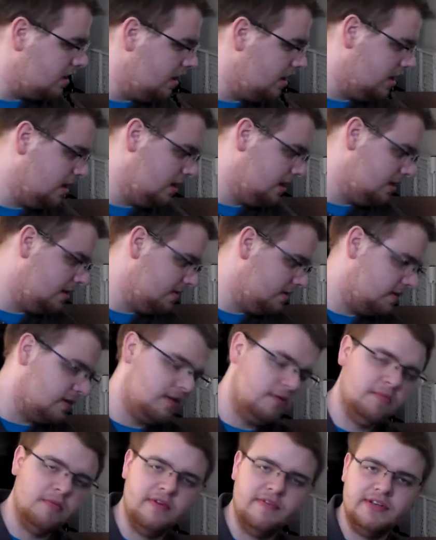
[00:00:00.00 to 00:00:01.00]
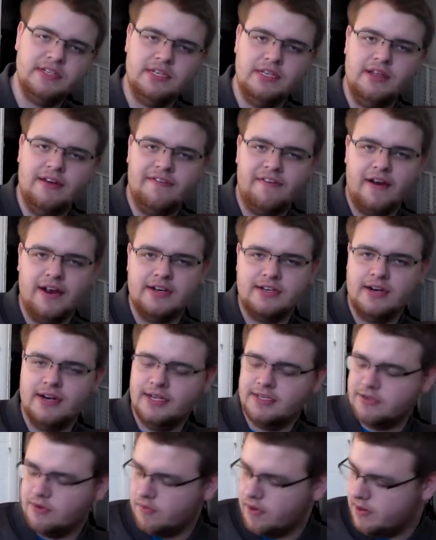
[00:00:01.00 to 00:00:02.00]
The other movies in that
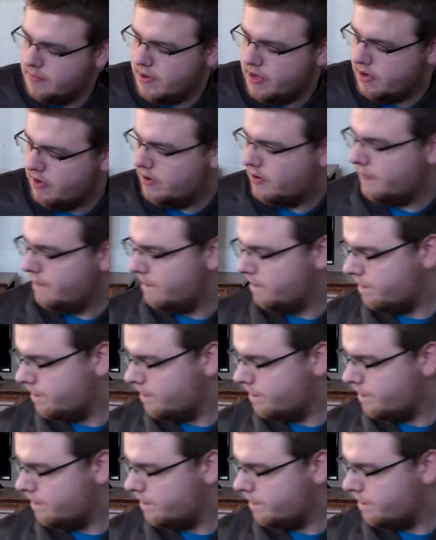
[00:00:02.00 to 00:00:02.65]
franchise are way better.